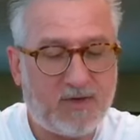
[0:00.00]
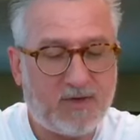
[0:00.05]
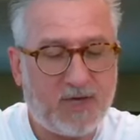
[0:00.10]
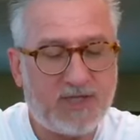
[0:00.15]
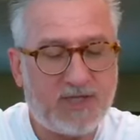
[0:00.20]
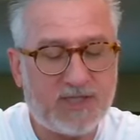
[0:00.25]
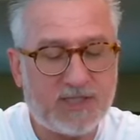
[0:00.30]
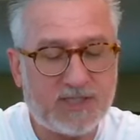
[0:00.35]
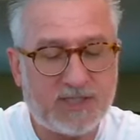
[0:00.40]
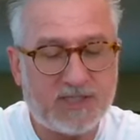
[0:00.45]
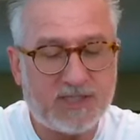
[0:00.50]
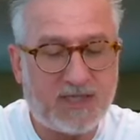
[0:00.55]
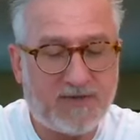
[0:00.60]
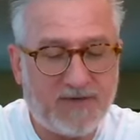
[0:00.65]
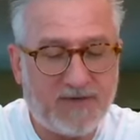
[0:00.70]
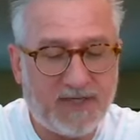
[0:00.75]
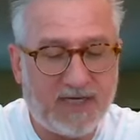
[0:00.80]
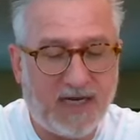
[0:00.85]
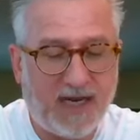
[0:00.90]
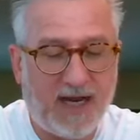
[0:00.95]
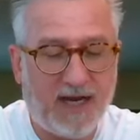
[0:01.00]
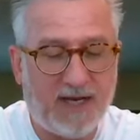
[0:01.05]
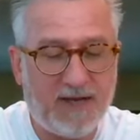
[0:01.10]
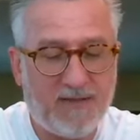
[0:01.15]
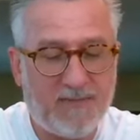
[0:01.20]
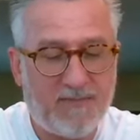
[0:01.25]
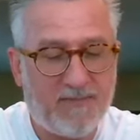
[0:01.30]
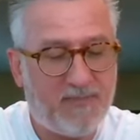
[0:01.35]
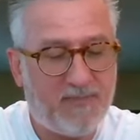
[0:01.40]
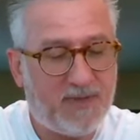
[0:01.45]
Gracious and loving
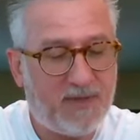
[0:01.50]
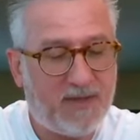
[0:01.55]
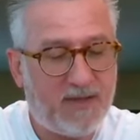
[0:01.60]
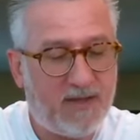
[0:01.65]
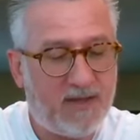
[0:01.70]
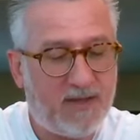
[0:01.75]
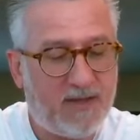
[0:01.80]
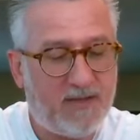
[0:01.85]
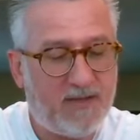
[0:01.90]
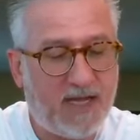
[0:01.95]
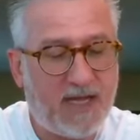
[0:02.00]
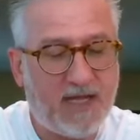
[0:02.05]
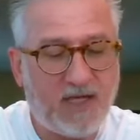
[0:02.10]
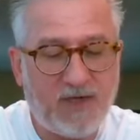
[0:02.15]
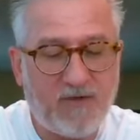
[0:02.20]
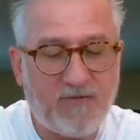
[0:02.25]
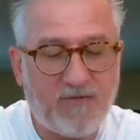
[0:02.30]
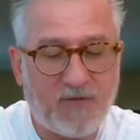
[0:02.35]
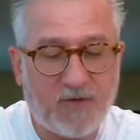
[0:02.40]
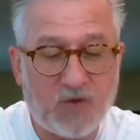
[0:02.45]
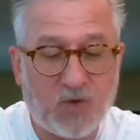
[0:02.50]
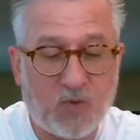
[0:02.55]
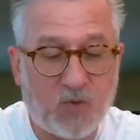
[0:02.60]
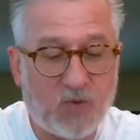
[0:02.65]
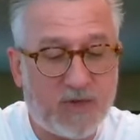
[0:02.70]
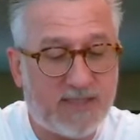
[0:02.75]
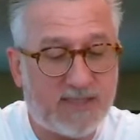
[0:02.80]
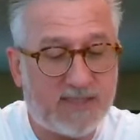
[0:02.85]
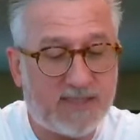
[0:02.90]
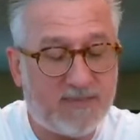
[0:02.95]
God, thank you for the
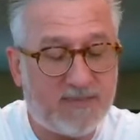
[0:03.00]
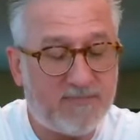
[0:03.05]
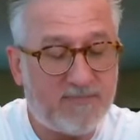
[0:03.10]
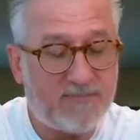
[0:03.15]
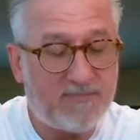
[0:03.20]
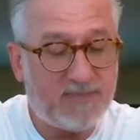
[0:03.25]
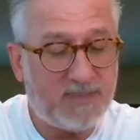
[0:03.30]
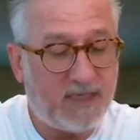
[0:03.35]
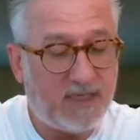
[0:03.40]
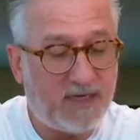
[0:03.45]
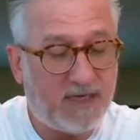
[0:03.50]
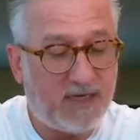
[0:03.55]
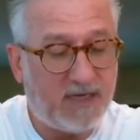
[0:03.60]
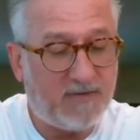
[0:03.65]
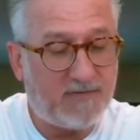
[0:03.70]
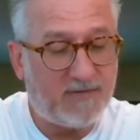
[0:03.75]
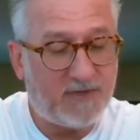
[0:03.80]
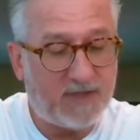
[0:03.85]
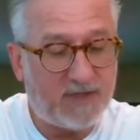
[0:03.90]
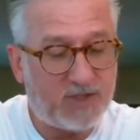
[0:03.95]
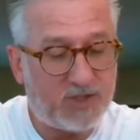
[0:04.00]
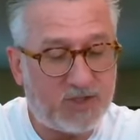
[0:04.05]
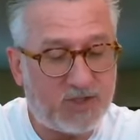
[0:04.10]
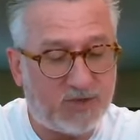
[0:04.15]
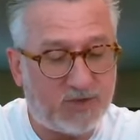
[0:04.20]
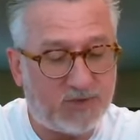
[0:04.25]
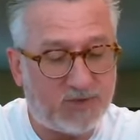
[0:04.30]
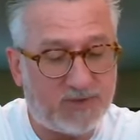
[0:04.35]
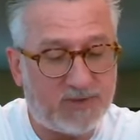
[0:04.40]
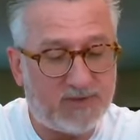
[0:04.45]
wisdom of little
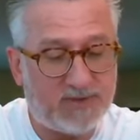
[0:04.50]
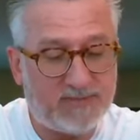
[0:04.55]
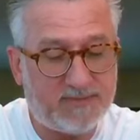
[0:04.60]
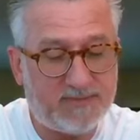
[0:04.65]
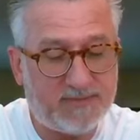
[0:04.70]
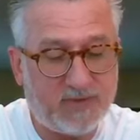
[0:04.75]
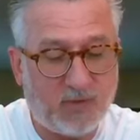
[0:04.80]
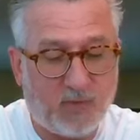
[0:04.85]
children,